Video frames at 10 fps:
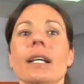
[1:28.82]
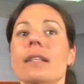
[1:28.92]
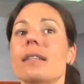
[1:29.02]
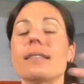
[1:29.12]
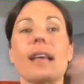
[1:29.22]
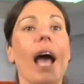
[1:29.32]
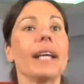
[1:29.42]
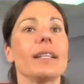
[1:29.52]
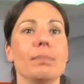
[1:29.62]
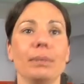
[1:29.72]
the sky
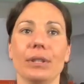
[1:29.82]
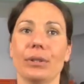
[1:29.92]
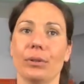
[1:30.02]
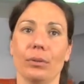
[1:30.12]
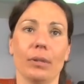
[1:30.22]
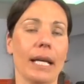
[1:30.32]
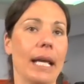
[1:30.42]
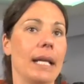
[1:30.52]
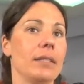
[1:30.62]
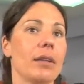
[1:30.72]
is blue
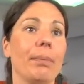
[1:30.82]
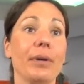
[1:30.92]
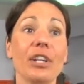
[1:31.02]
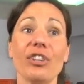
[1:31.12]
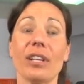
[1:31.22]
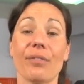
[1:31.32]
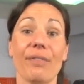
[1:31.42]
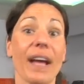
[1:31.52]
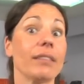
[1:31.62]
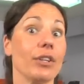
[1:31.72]
and appreciate the
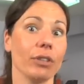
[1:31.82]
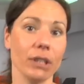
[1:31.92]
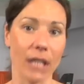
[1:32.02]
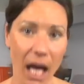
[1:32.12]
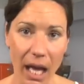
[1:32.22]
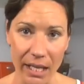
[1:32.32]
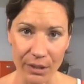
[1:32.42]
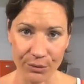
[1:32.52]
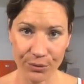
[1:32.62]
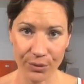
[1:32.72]
fact that you're
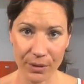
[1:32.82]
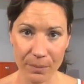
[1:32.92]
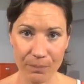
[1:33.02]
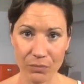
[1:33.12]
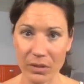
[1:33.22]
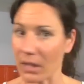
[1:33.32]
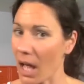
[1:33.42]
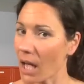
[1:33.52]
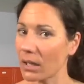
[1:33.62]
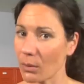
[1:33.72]
alive. A
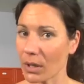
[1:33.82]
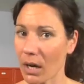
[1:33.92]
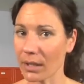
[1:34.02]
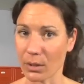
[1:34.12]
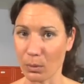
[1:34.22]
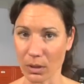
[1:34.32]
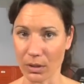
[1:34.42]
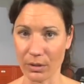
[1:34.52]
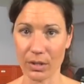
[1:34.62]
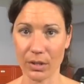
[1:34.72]
lot going on in the
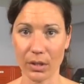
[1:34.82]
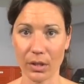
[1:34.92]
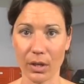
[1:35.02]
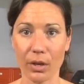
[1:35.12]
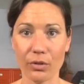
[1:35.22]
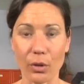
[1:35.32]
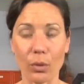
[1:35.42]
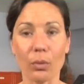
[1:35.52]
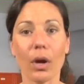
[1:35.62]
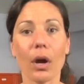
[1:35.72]
world.
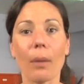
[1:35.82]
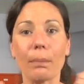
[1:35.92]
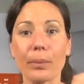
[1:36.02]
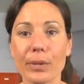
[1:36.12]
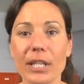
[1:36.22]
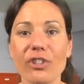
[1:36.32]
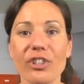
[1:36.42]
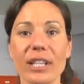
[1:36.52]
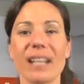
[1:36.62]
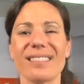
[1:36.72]
So
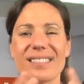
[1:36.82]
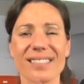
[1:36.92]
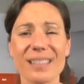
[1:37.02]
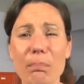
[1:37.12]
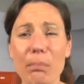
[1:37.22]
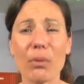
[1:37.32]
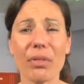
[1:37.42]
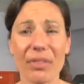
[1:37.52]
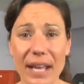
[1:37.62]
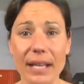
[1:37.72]
appreciate simple
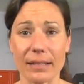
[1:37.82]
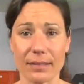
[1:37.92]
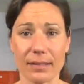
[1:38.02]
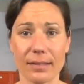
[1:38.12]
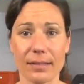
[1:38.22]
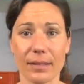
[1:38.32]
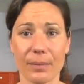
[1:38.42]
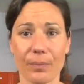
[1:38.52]
things.